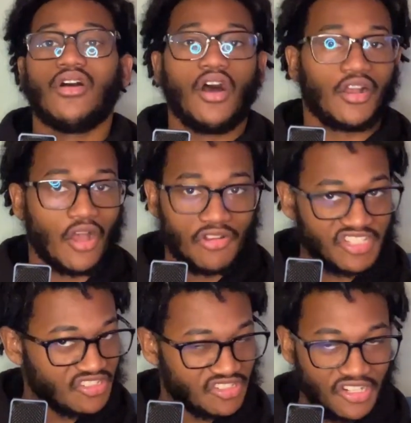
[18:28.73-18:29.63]
A
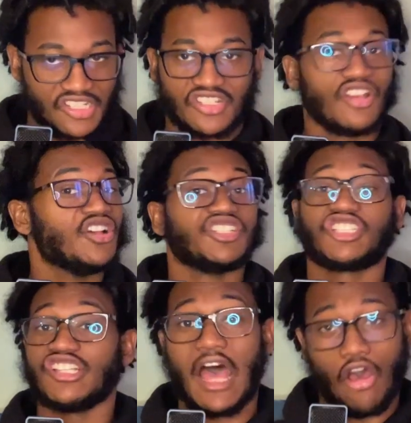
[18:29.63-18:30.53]
coaching search
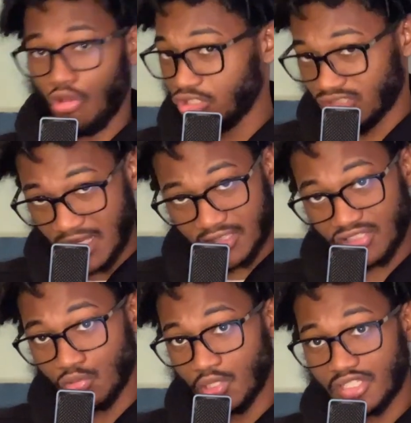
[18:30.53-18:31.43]
should not only take
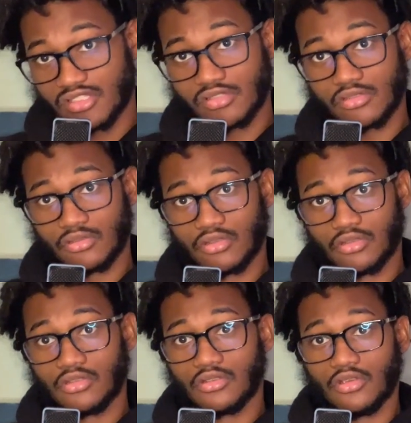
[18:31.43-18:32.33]
2 weeks,
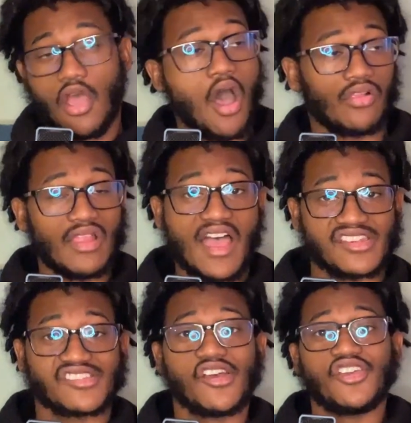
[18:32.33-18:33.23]

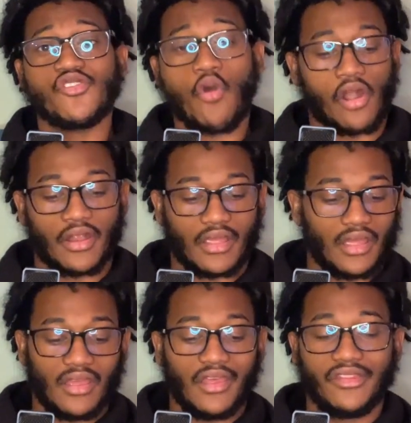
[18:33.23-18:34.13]
unless you are
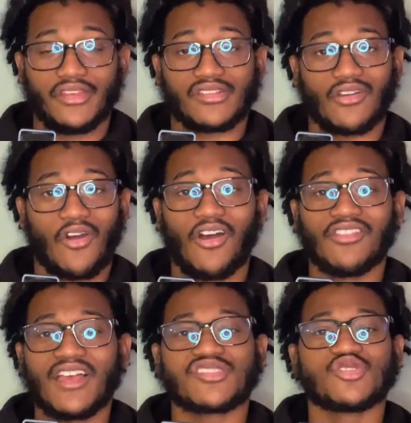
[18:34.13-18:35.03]

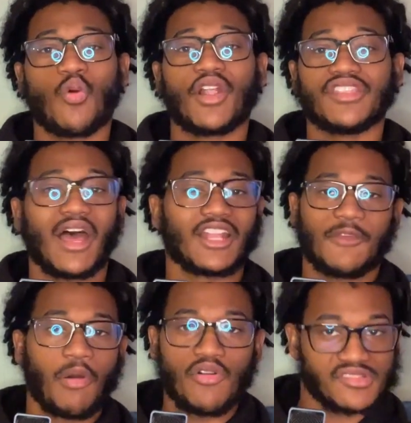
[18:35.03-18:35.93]
unless you are not a
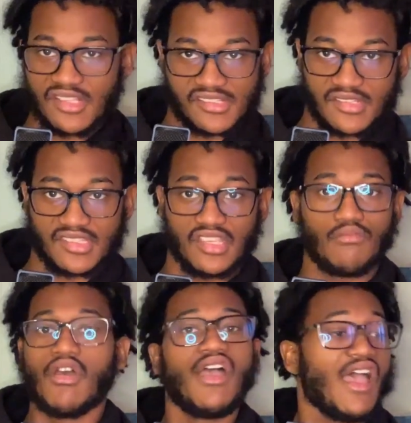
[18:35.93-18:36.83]
postseason
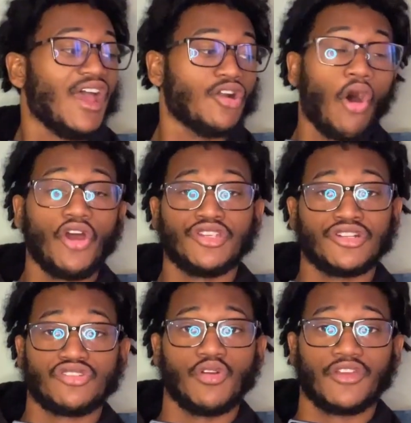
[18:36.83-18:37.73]
team and all you're
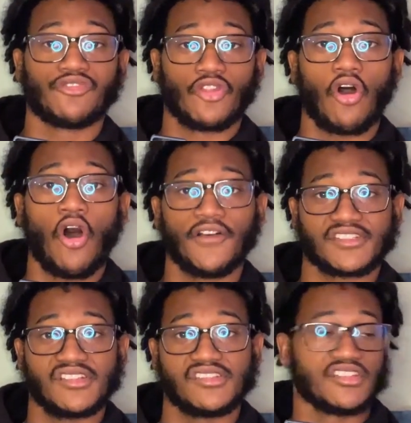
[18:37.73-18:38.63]
doing for the
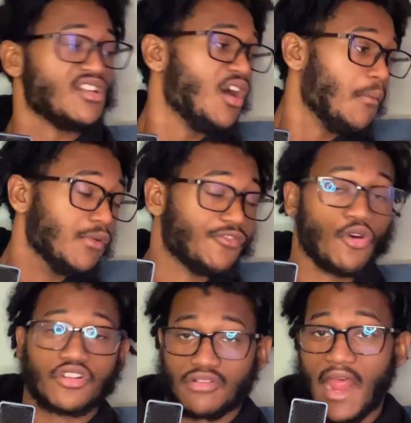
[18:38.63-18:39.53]
offseason
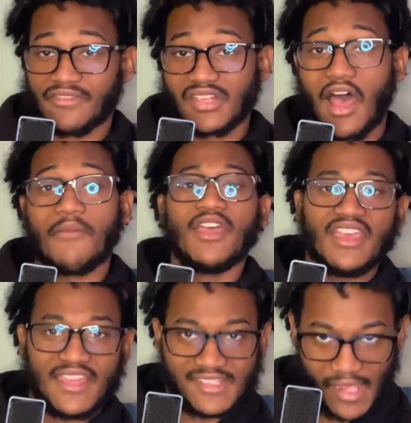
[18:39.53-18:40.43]
before draft time
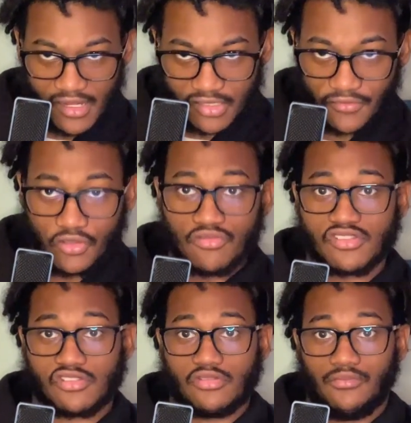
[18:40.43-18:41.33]
is
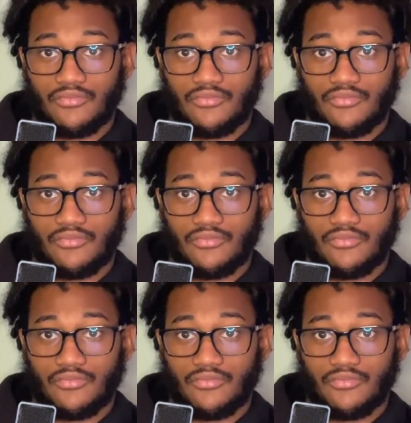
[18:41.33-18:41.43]
interviews.